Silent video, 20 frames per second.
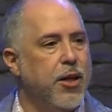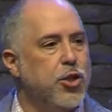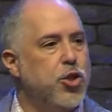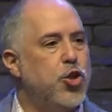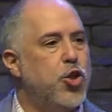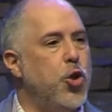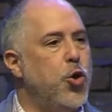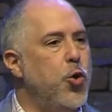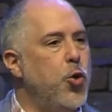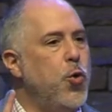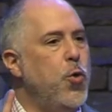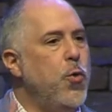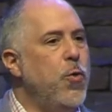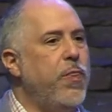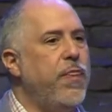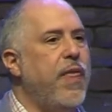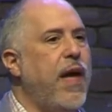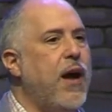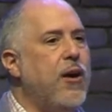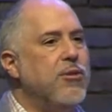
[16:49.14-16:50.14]

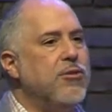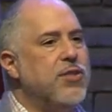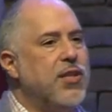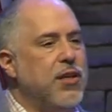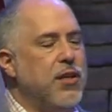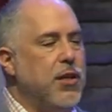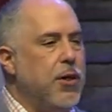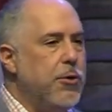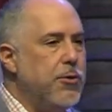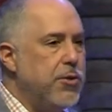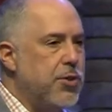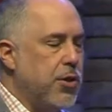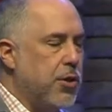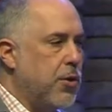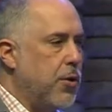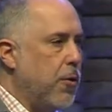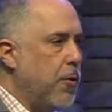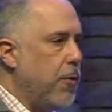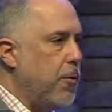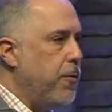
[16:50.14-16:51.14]
two thousand years
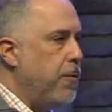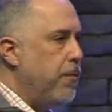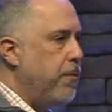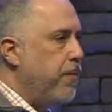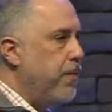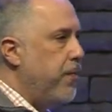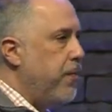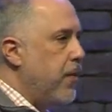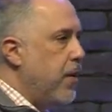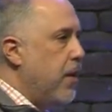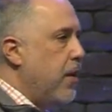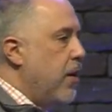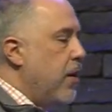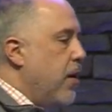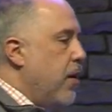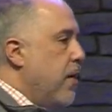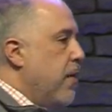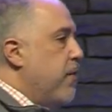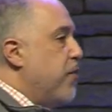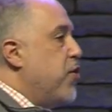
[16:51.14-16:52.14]
ago,
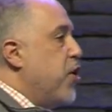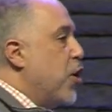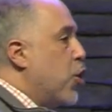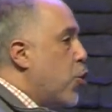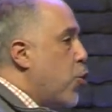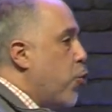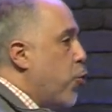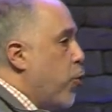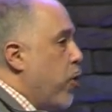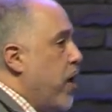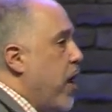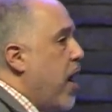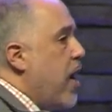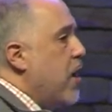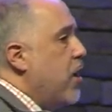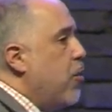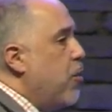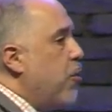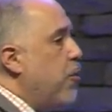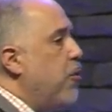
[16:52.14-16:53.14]
the
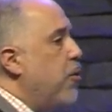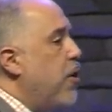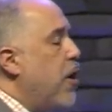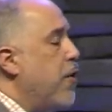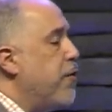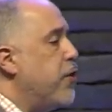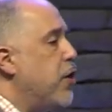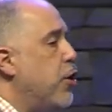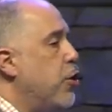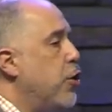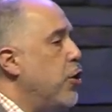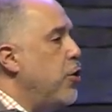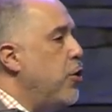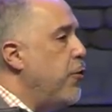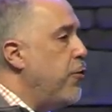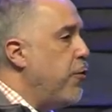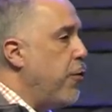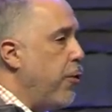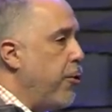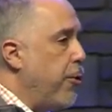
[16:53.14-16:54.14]
creator of the
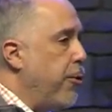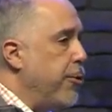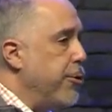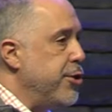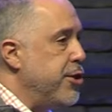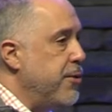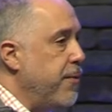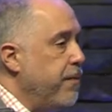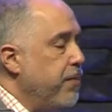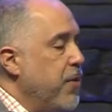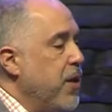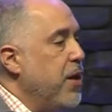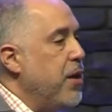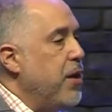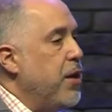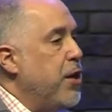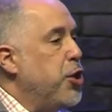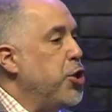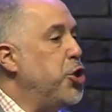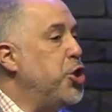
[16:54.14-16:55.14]
universe,
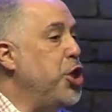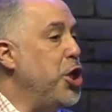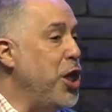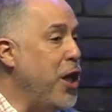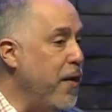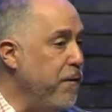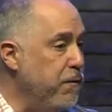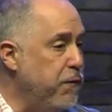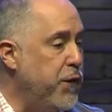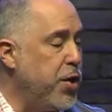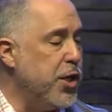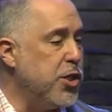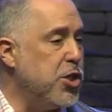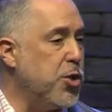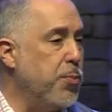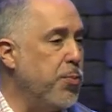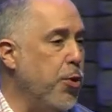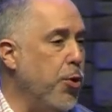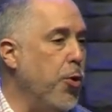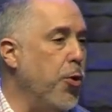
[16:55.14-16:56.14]
the
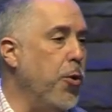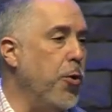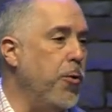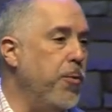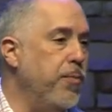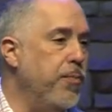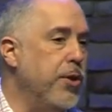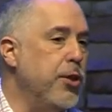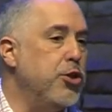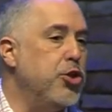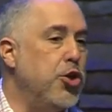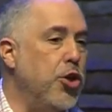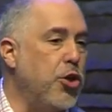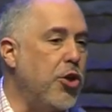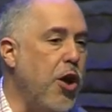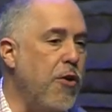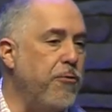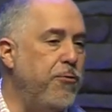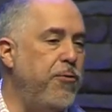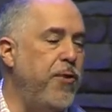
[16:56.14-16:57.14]
invisible, took
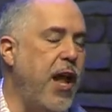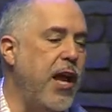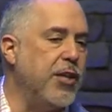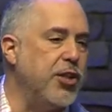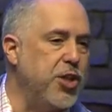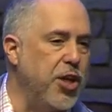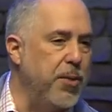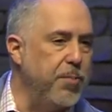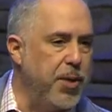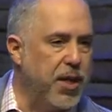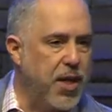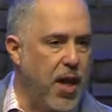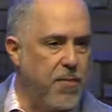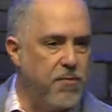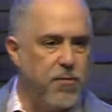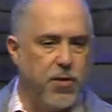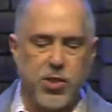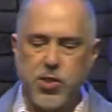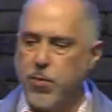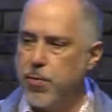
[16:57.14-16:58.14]
on flesh and
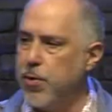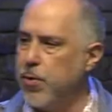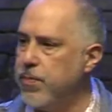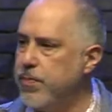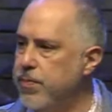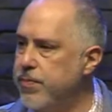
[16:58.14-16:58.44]
became visible.